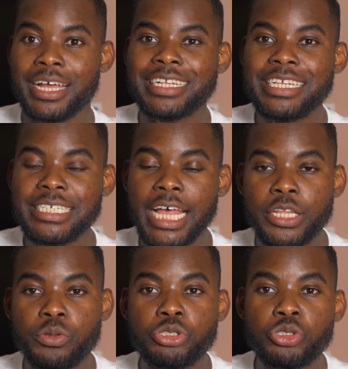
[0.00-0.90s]
These are
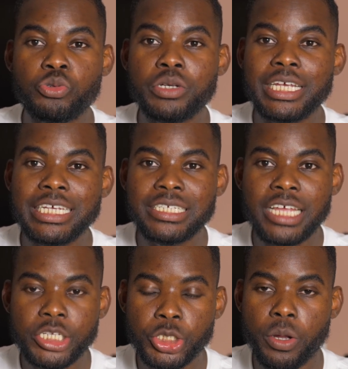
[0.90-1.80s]
the two
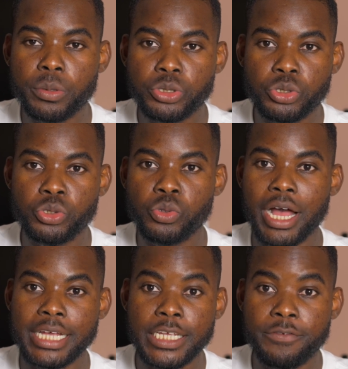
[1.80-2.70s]
easiest jobs to do
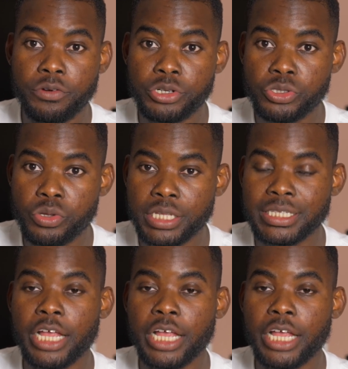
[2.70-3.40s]
as a foreign student,